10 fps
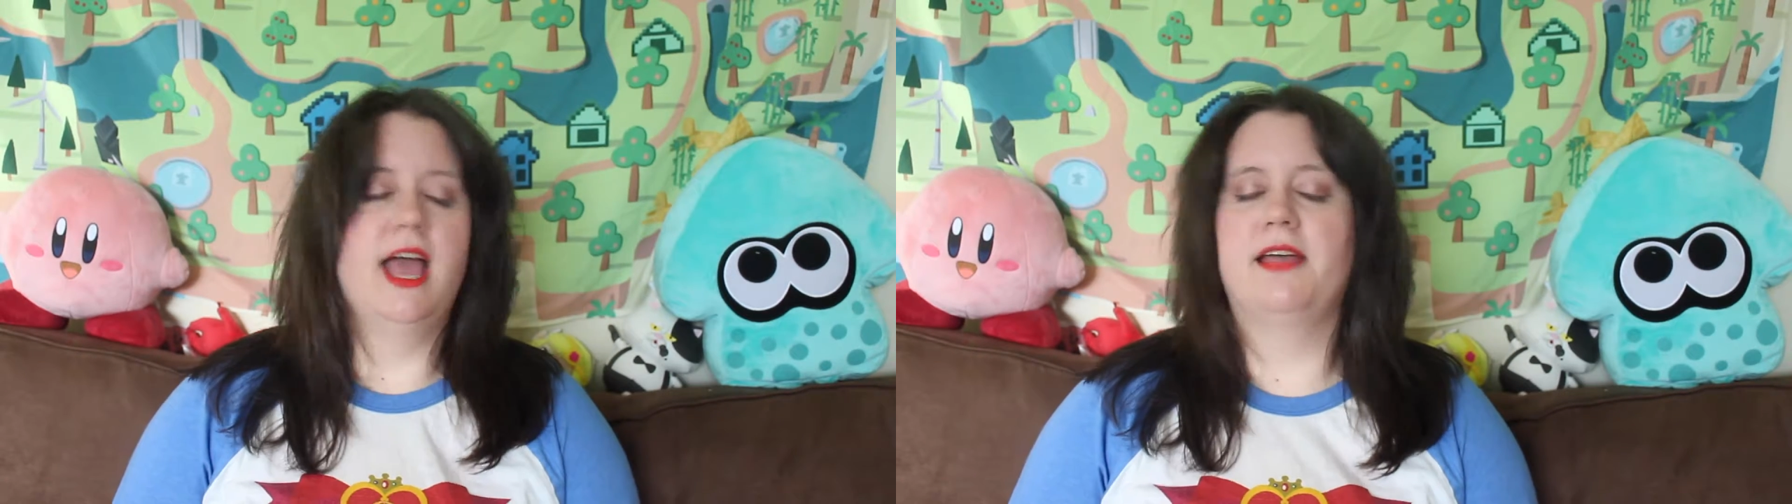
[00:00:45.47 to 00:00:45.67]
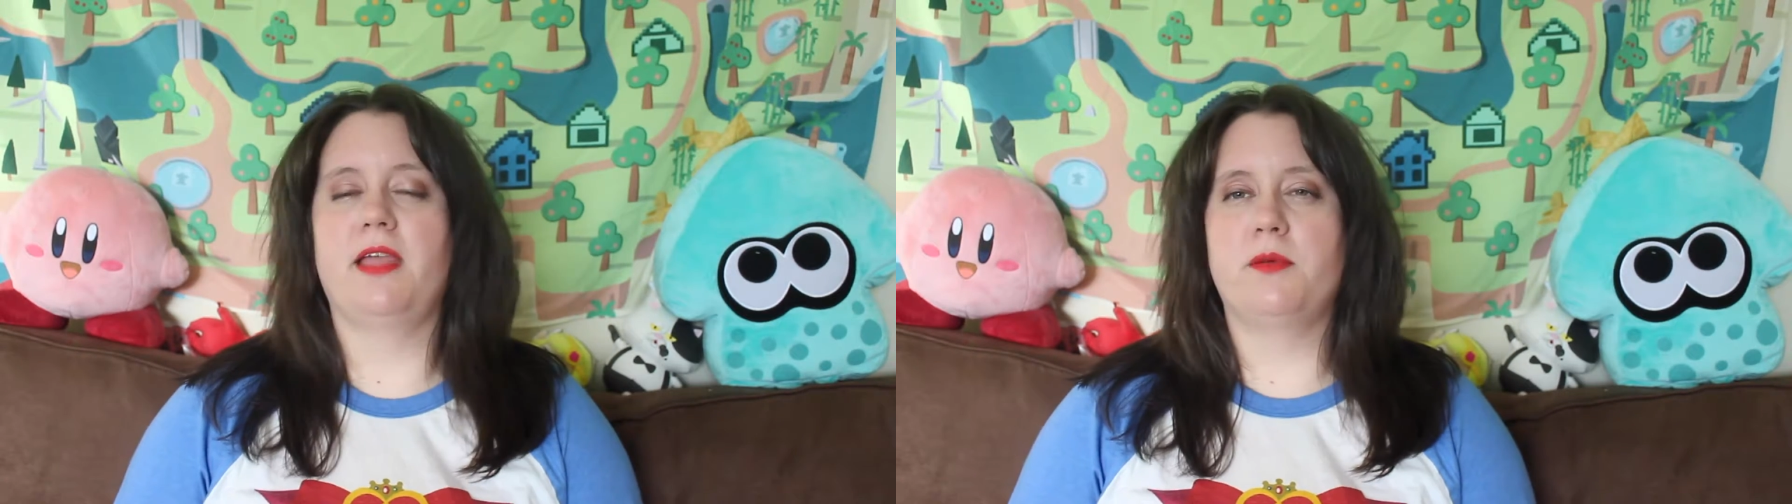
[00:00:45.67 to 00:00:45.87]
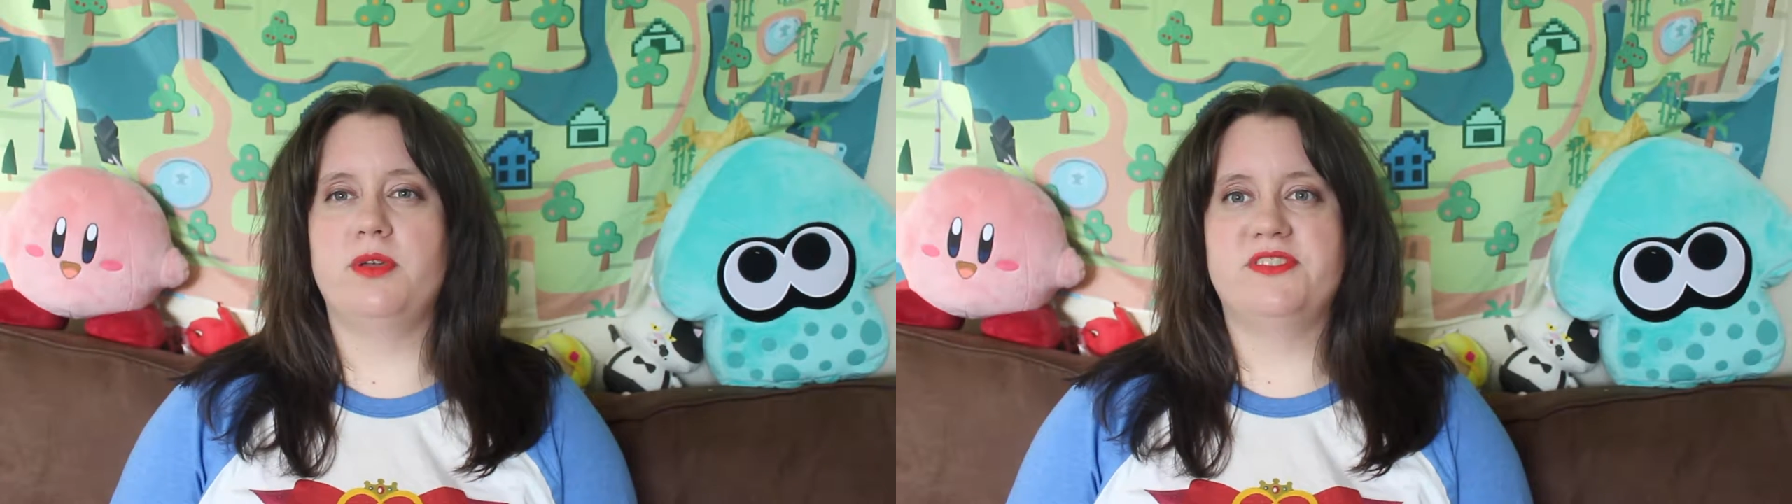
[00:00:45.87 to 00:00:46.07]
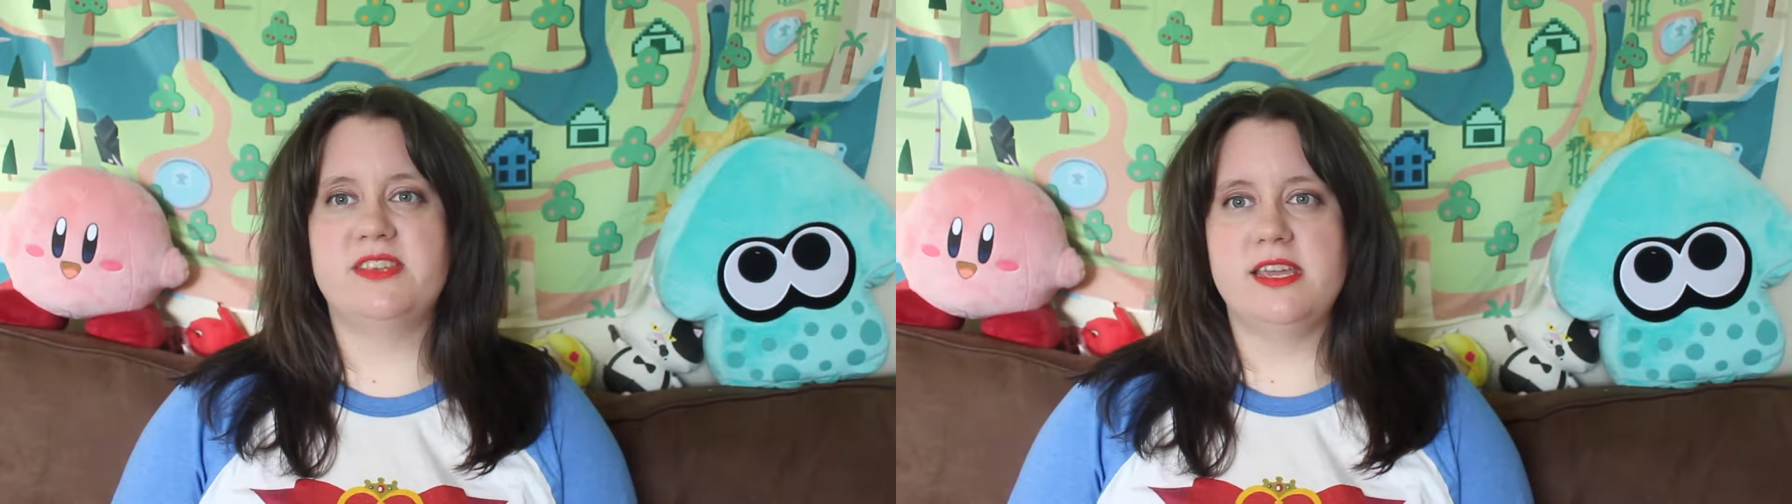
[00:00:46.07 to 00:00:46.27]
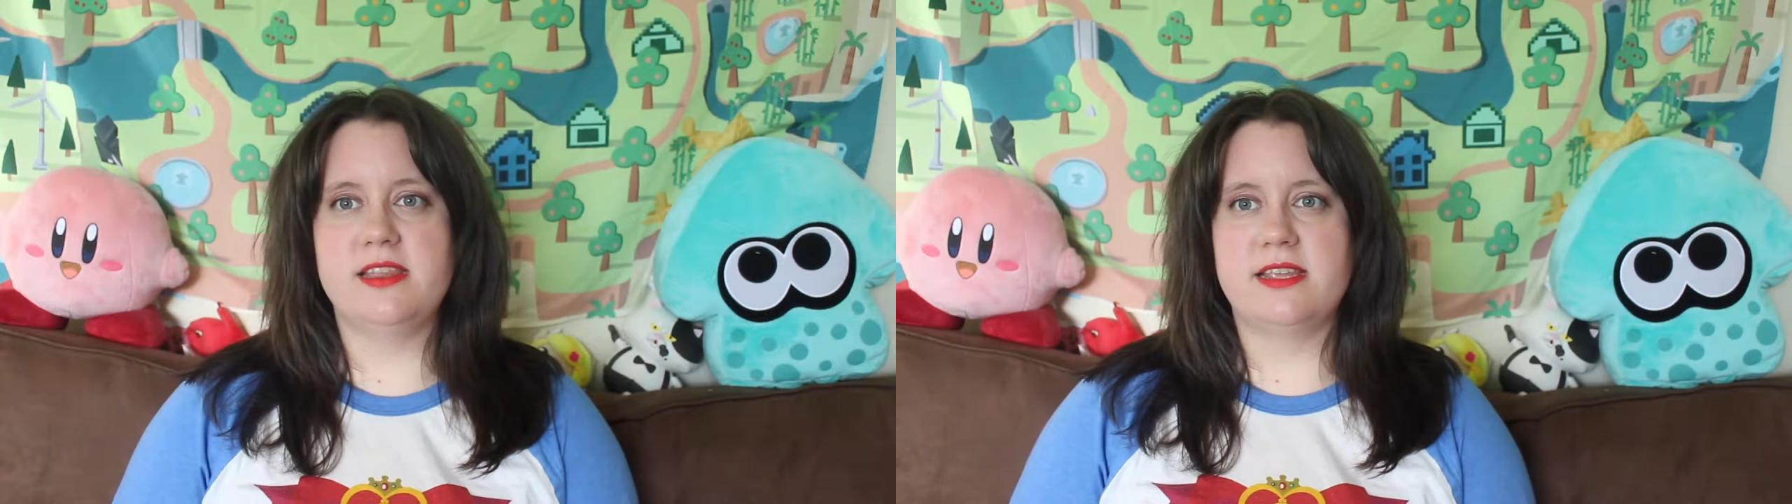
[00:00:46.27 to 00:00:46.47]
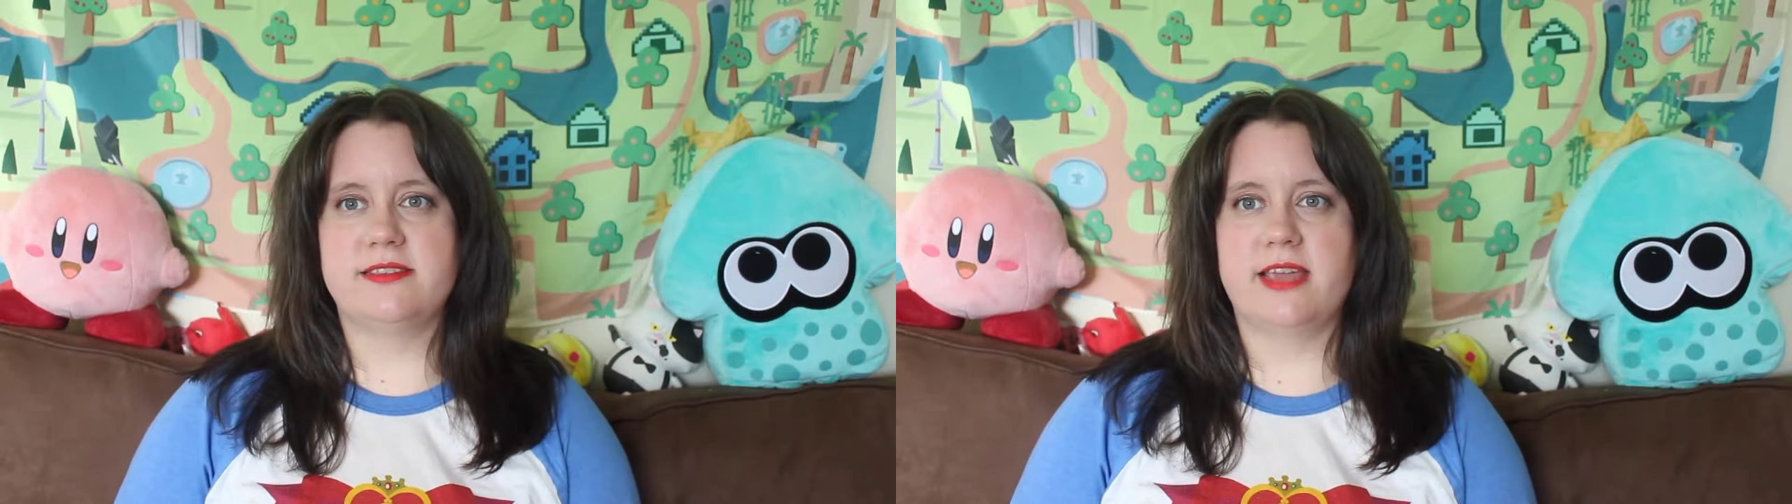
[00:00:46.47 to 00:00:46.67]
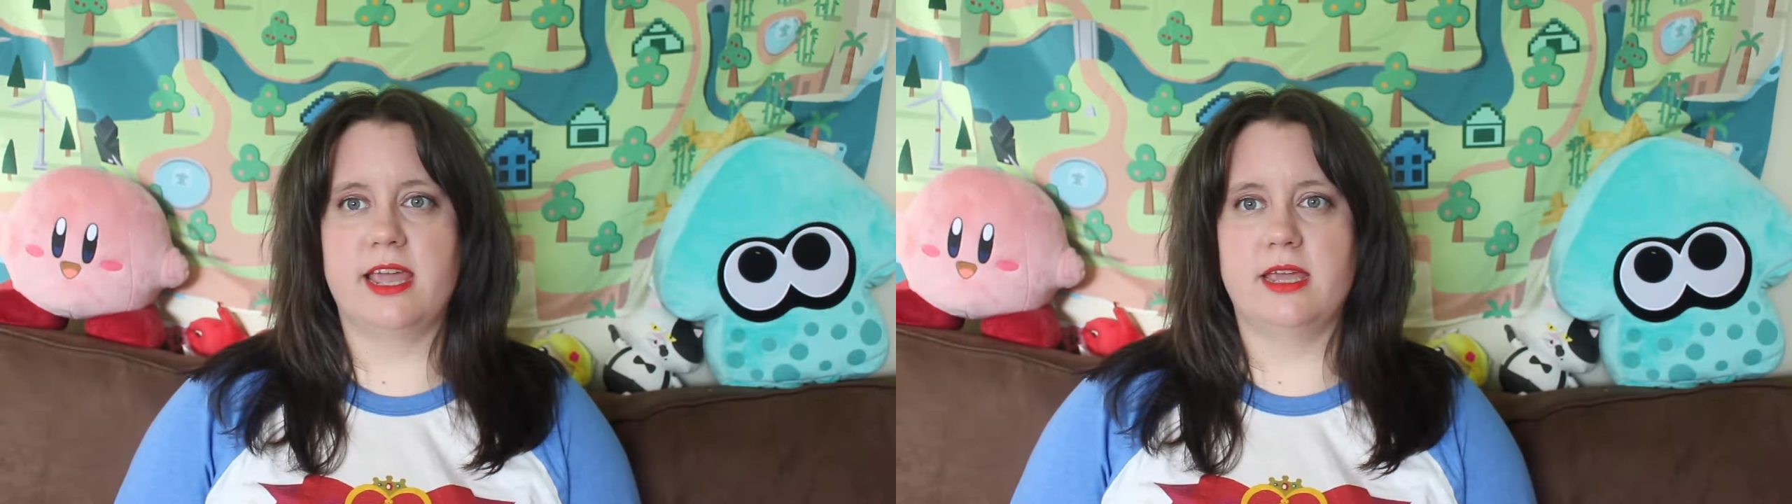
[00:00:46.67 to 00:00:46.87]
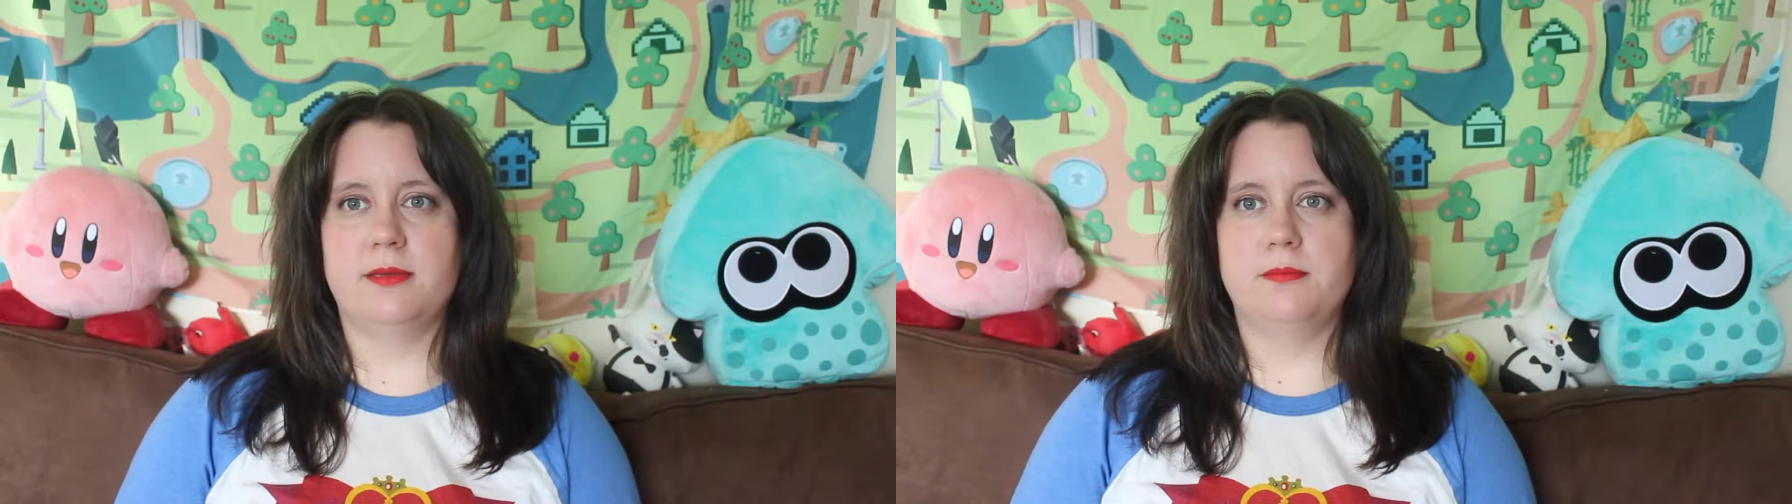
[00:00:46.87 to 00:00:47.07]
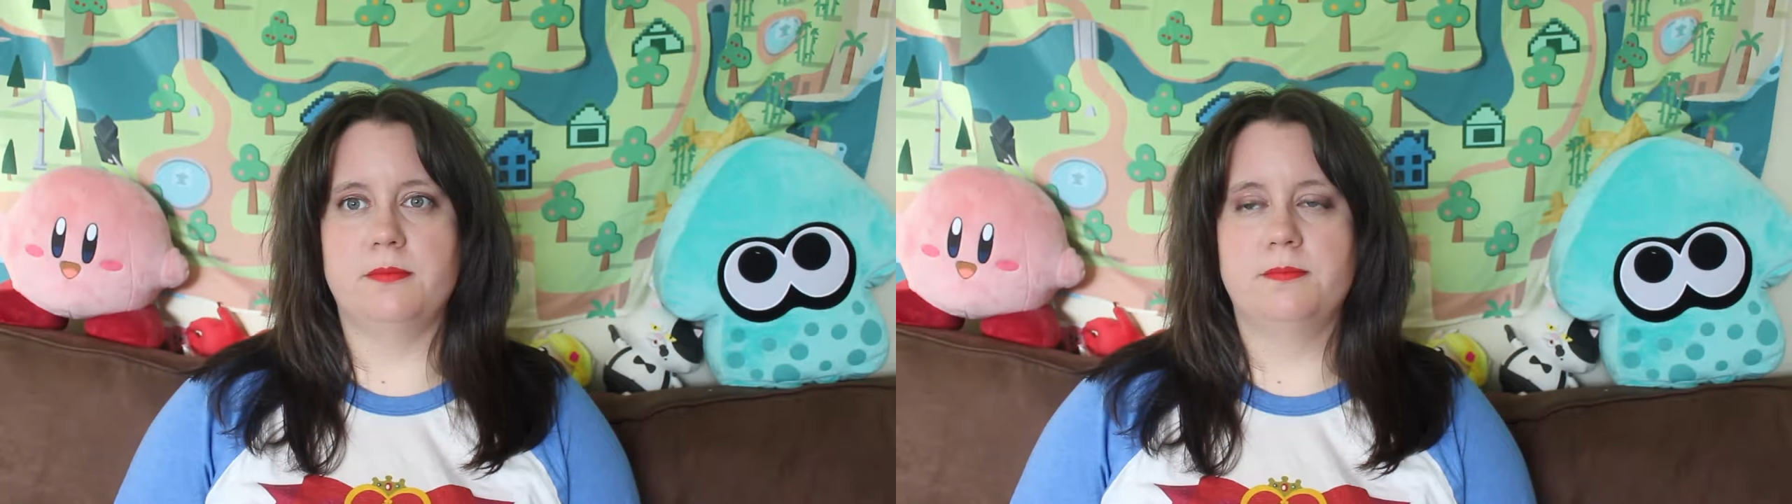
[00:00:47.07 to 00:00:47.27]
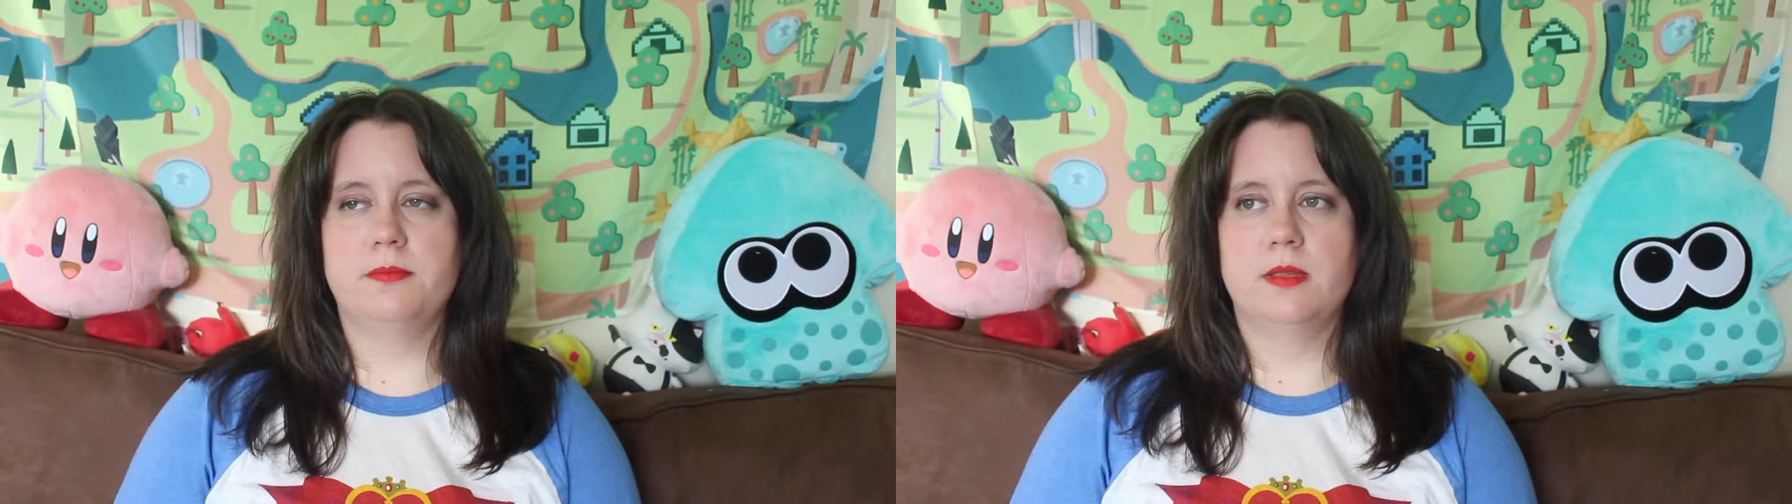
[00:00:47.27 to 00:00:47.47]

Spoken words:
And like, we've seen this game